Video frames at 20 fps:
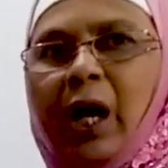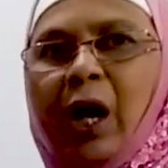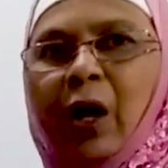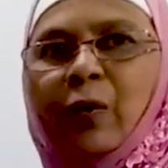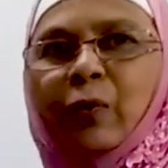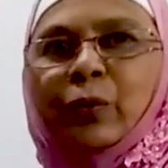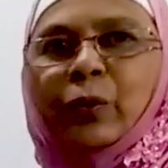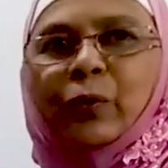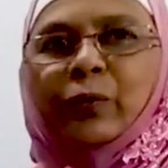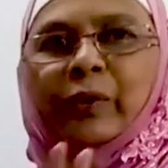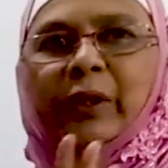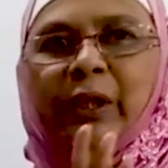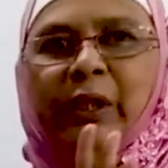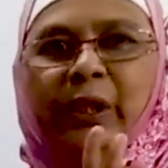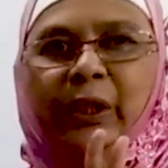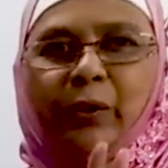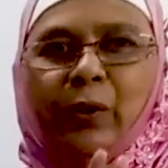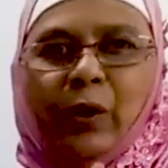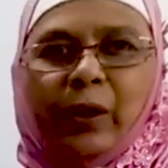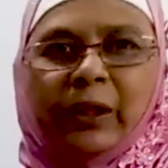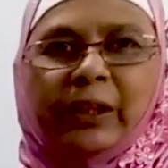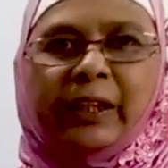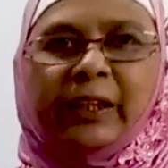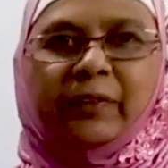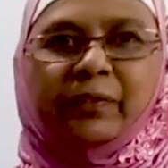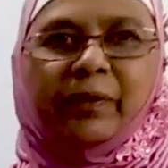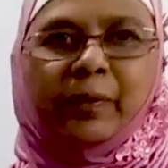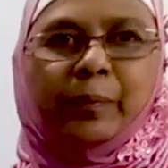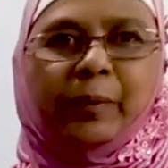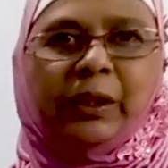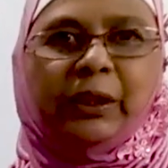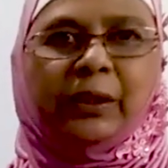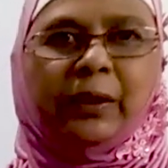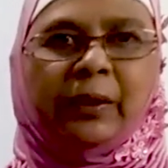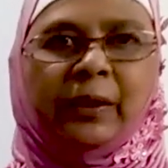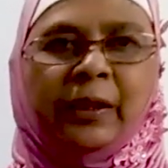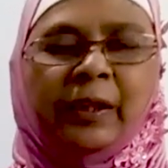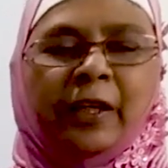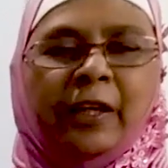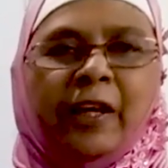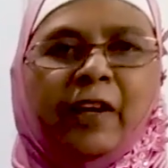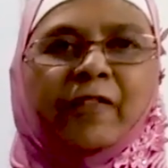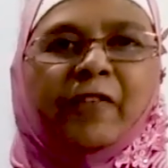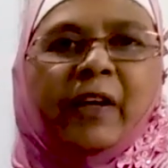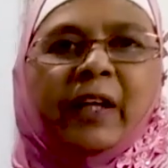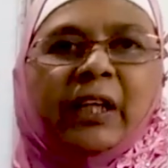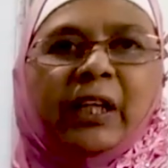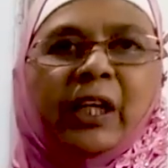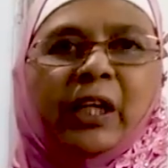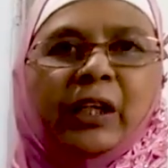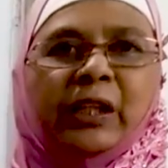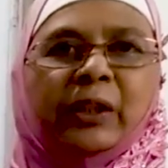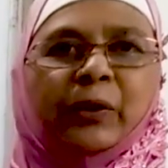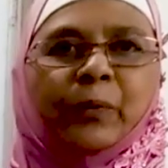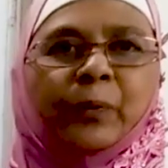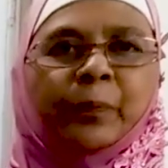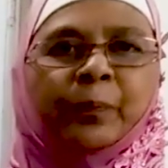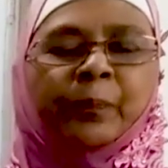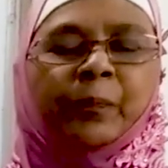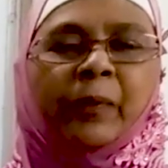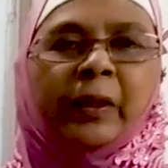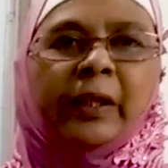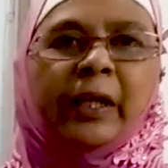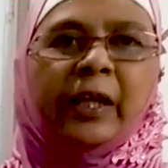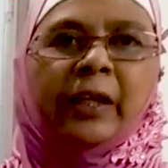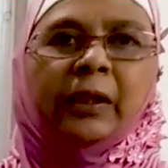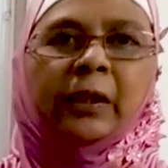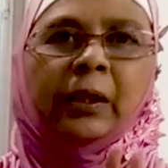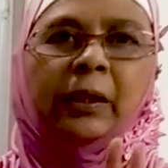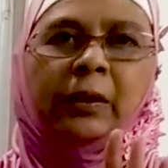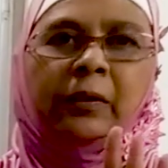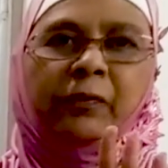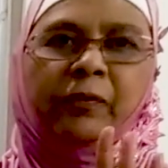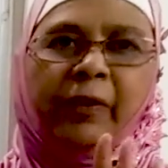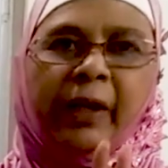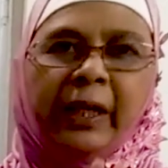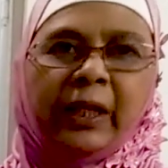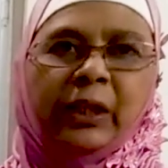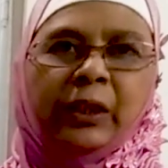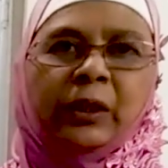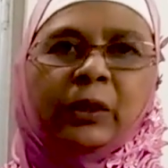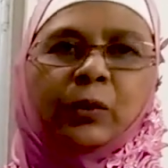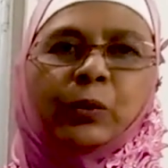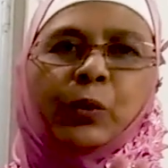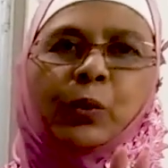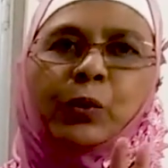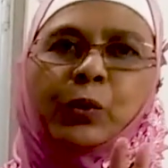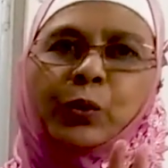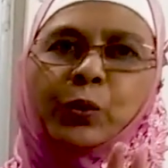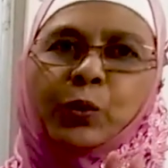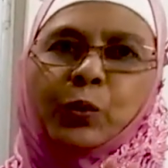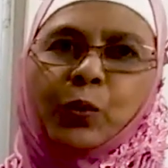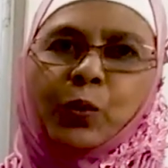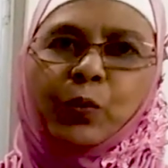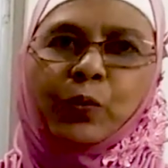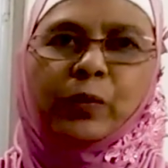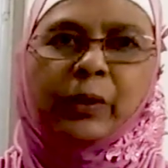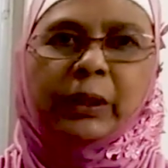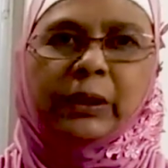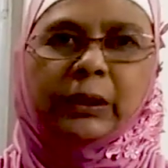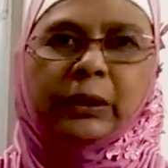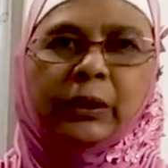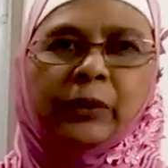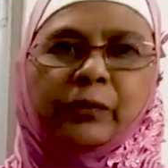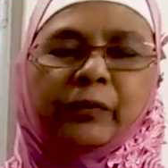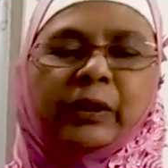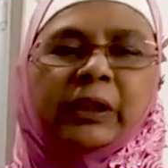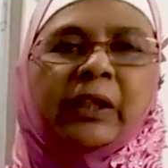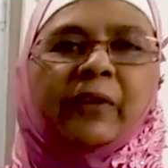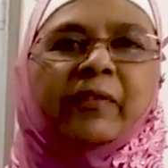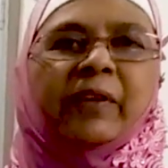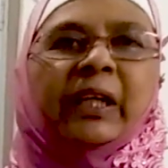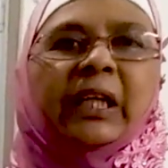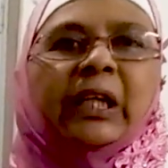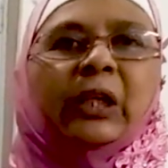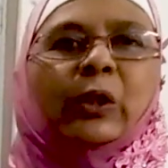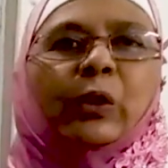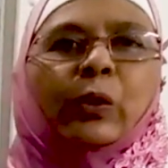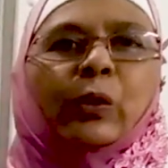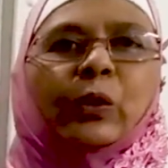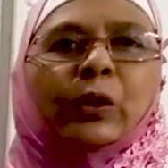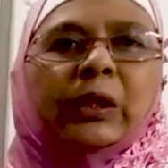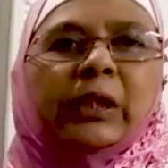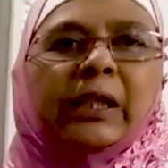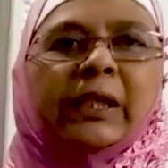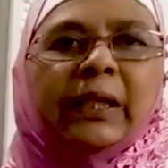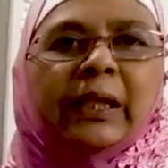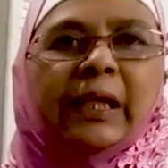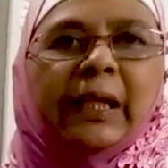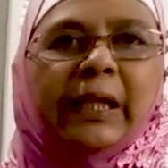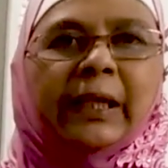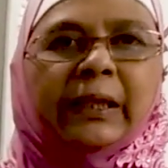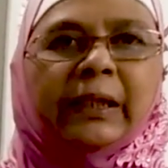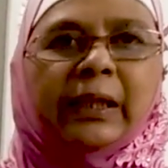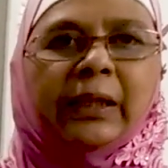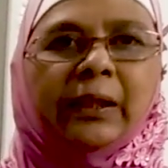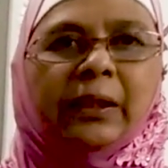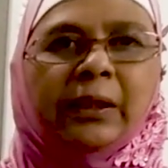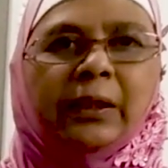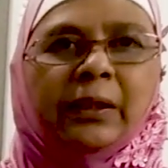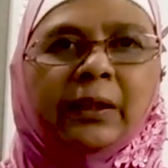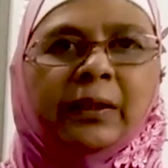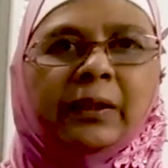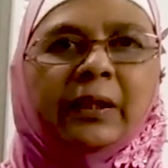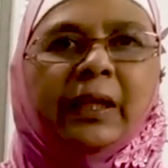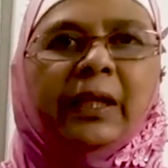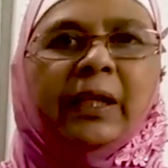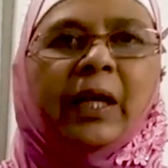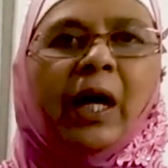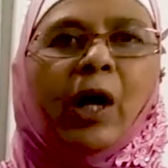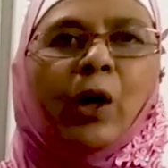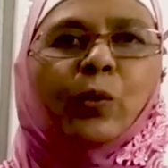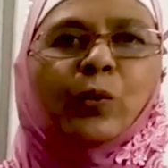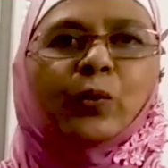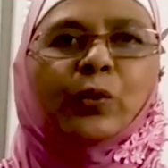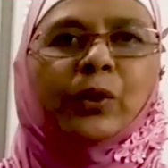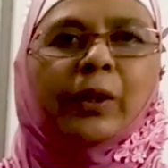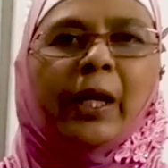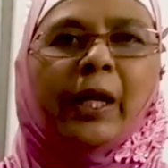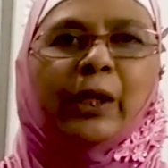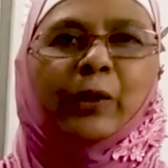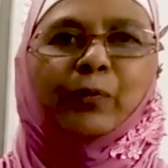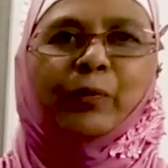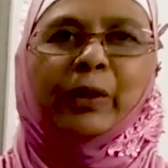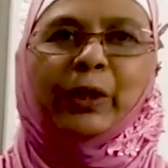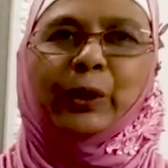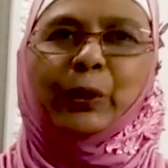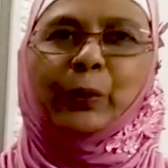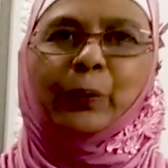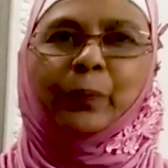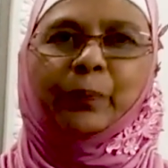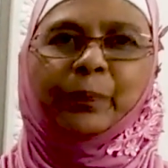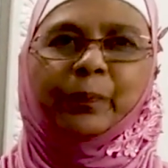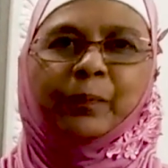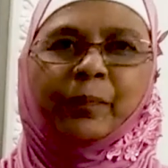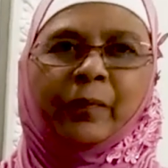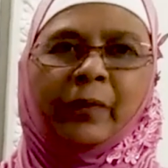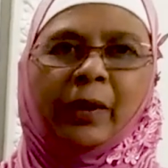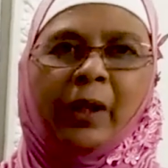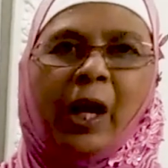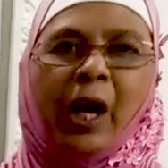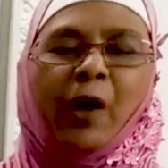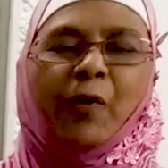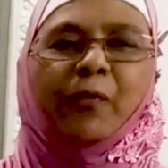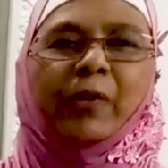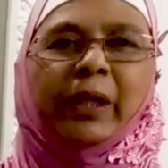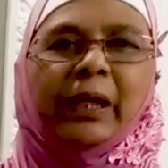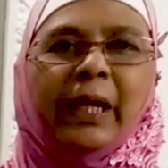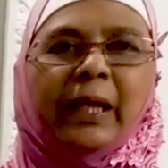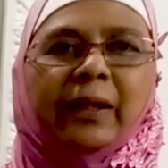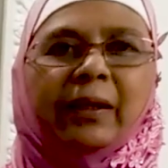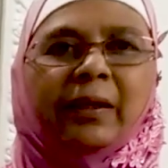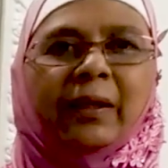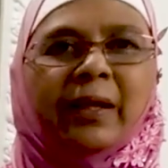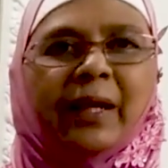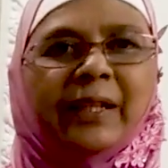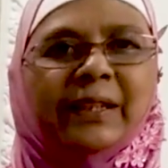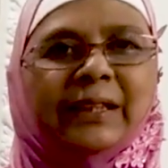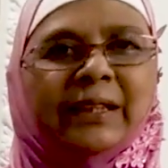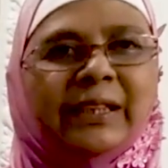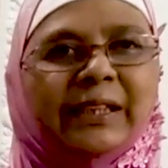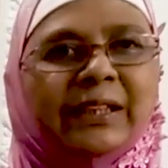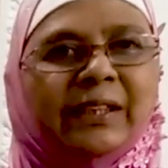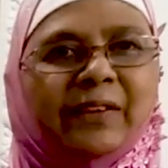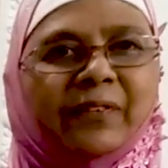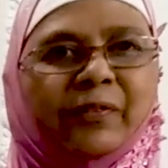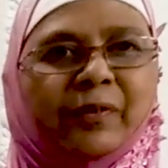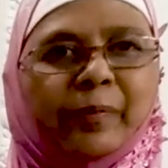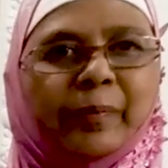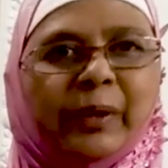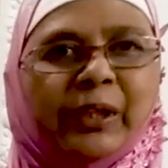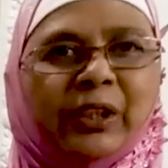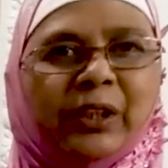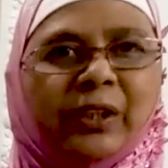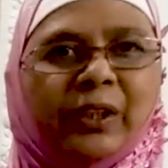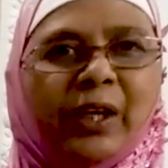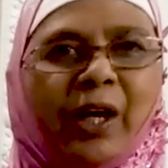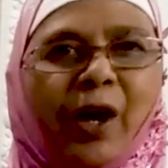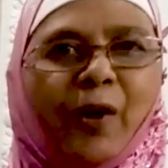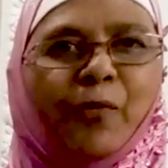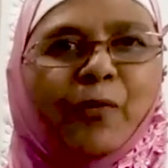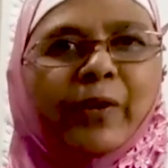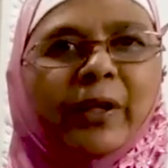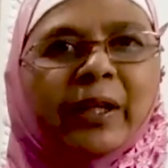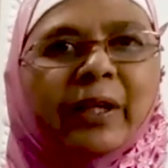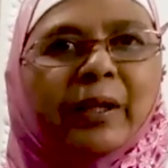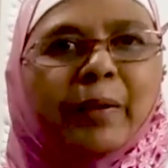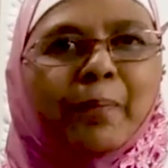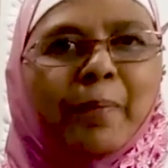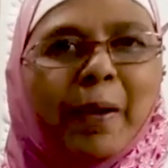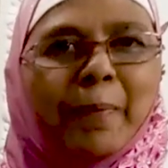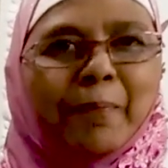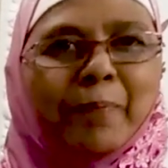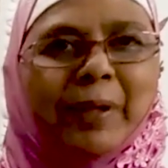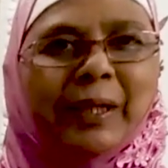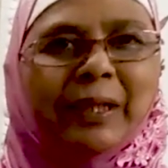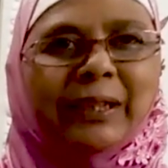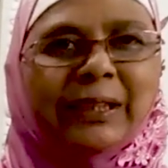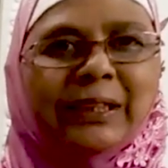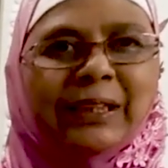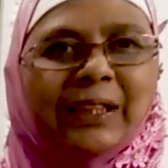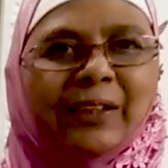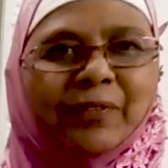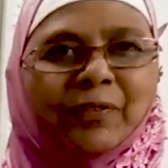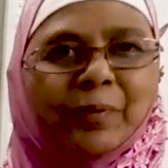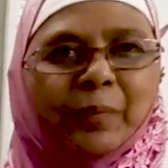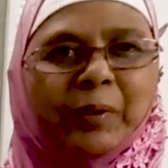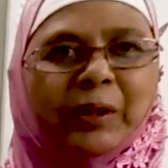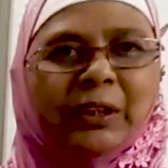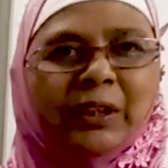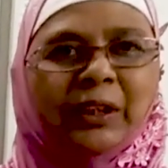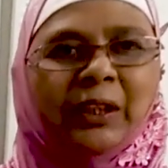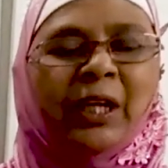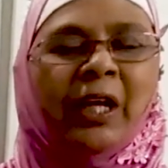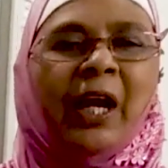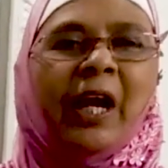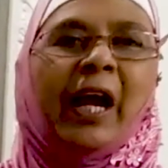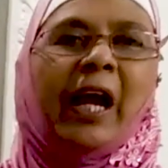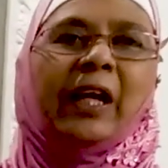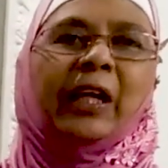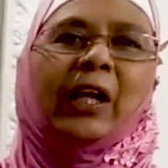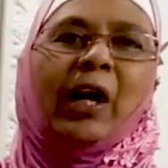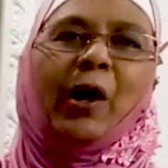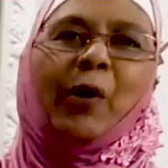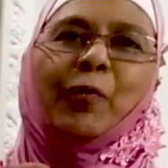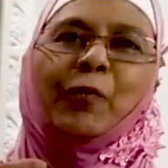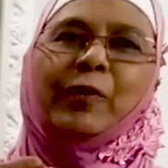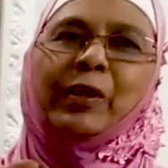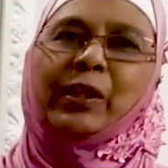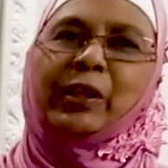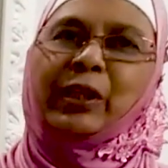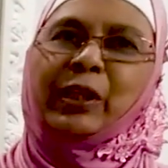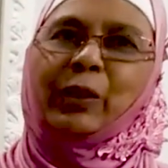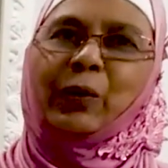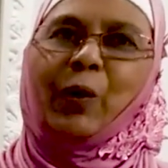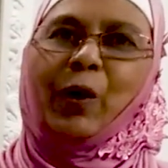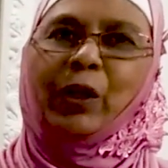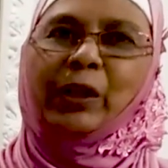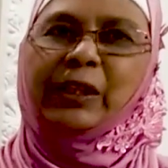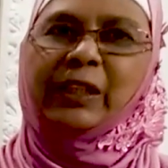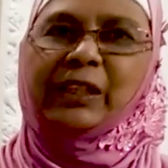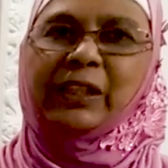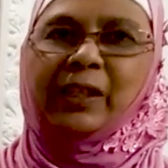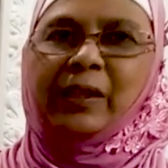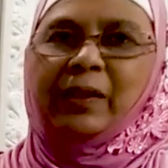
How do we recall the information? If I tell you that find those two words which are very closely related, then house and window. How we categorize this information, how we remember this information and how we recall this